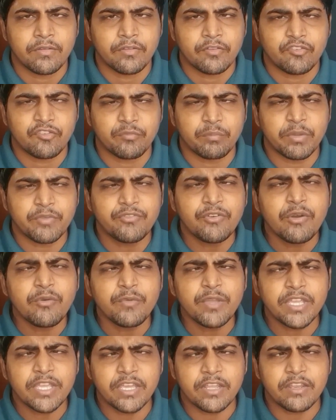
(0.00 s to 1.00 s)
So before
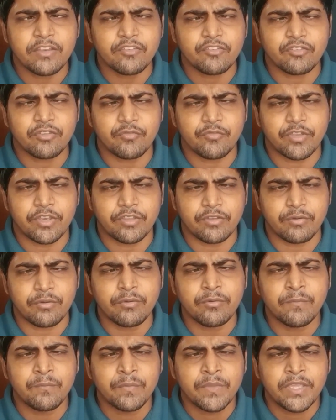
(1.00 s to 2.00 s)
we get into the
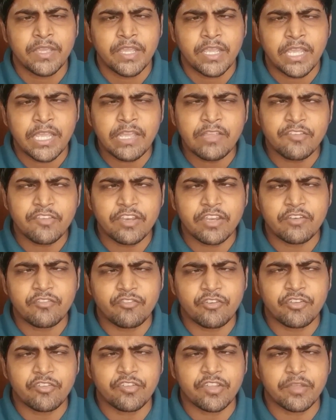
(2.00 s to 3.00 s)
video, here's an
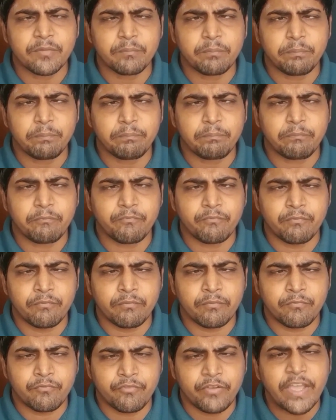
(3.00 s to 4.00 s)
interesting
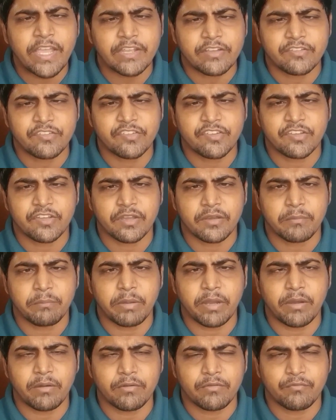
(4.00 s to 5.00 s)
fact
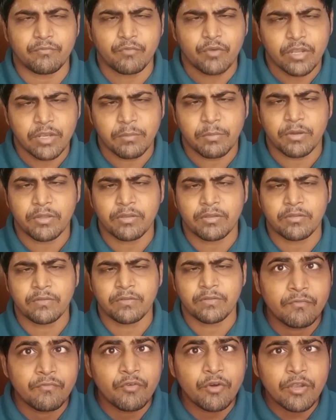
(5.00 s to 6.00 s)
about volleyball.
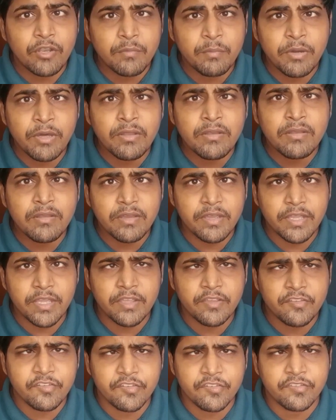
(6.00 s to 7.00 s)
Volleyball
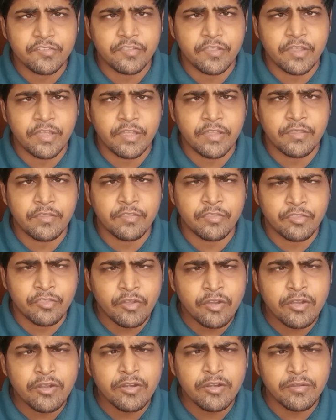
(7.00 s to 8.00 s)
is the
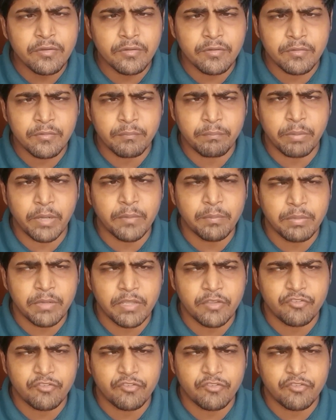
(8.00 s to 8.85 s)
third popular